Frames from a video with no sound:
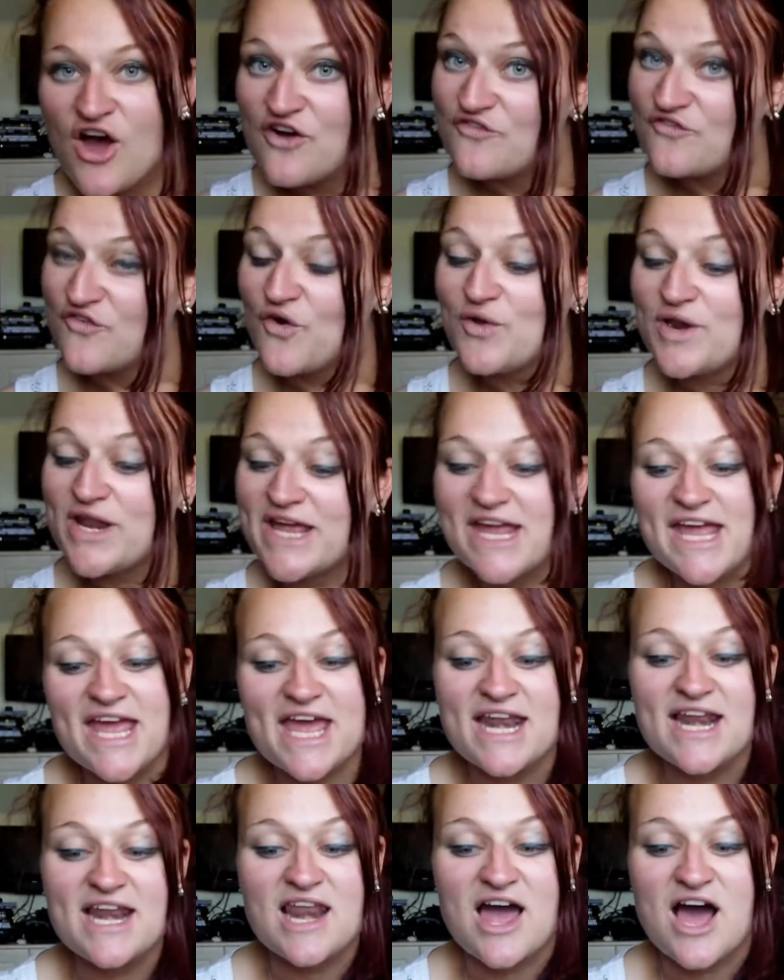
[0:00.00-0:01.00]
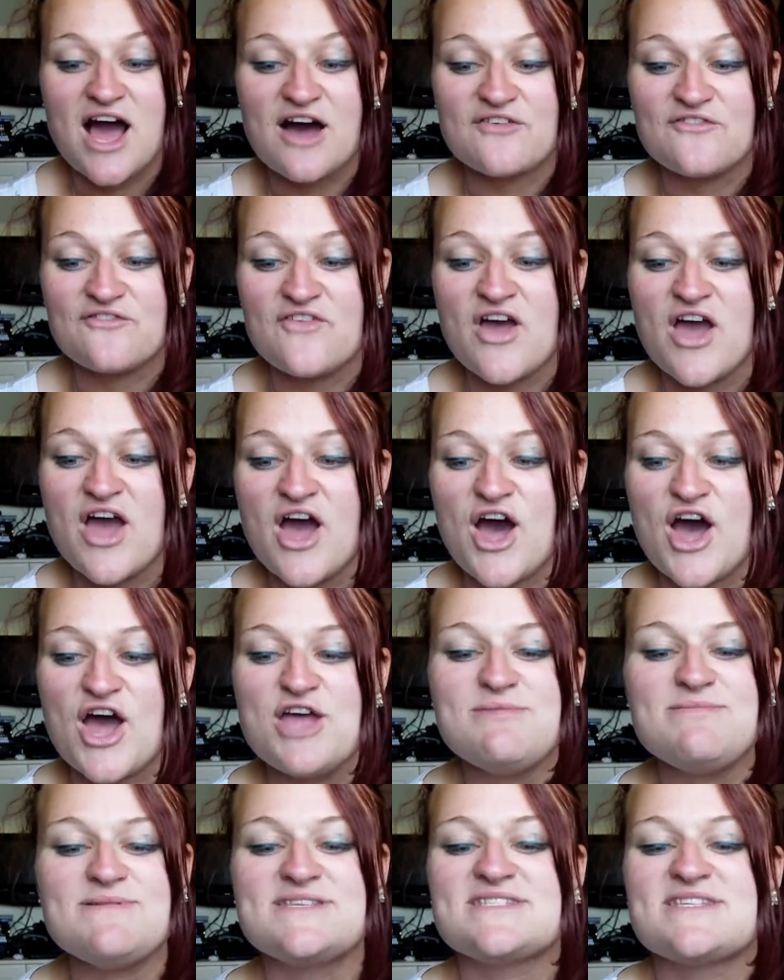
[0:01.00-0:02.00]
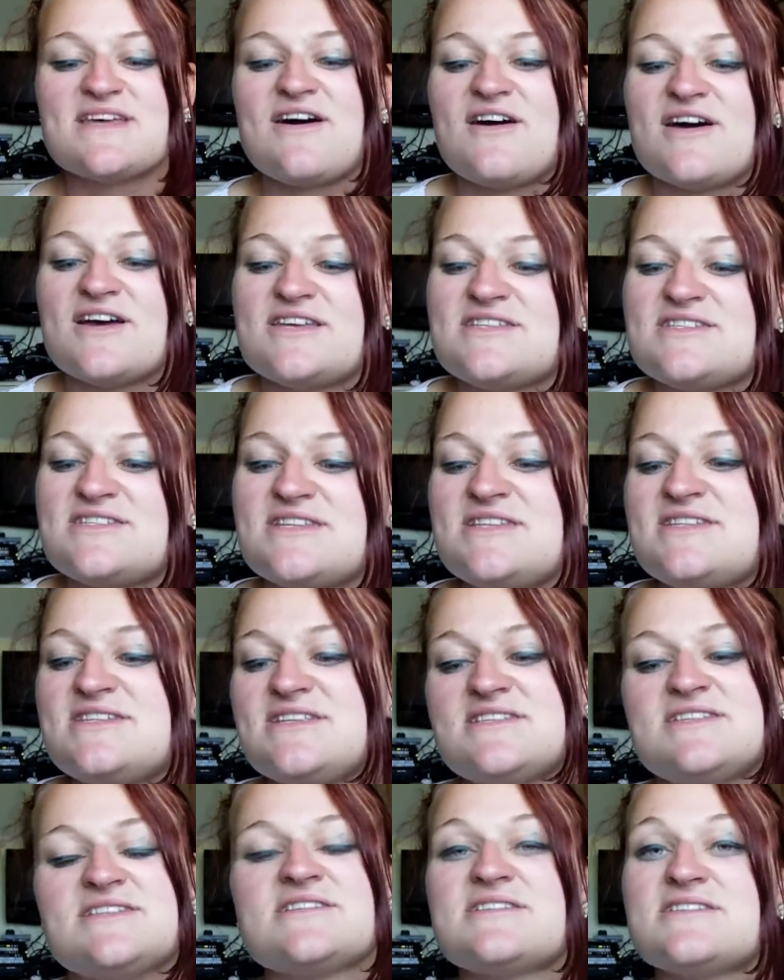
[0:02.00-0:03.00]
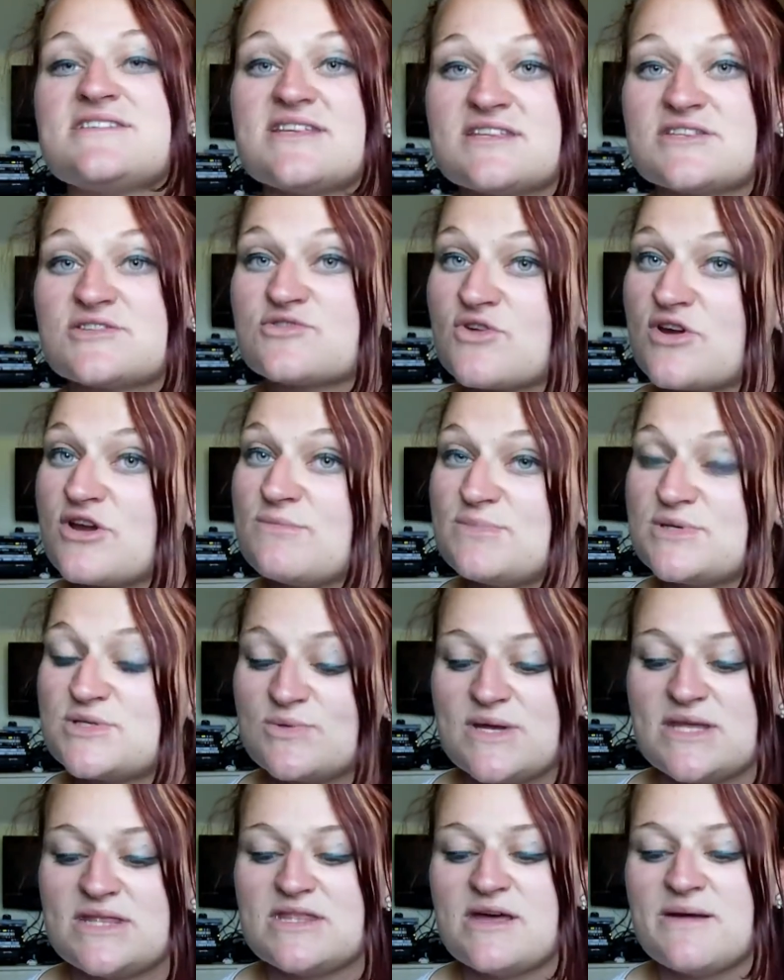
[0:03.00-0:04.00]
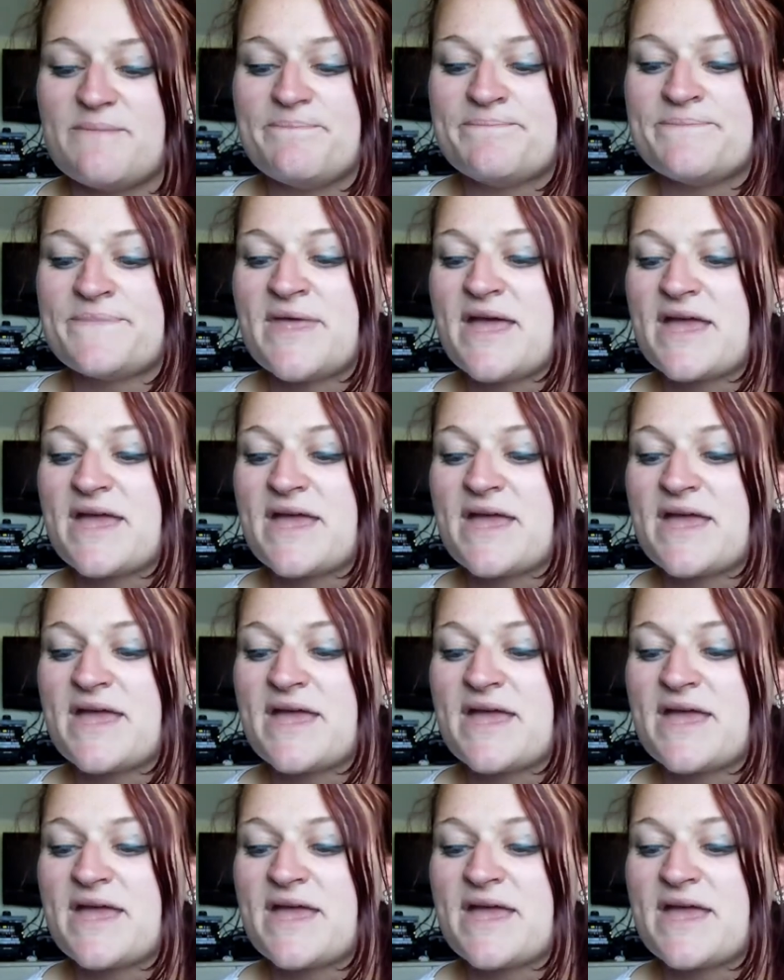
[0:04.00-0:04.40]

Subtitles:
Falling in love opens their eyes to the distance that's grown between them.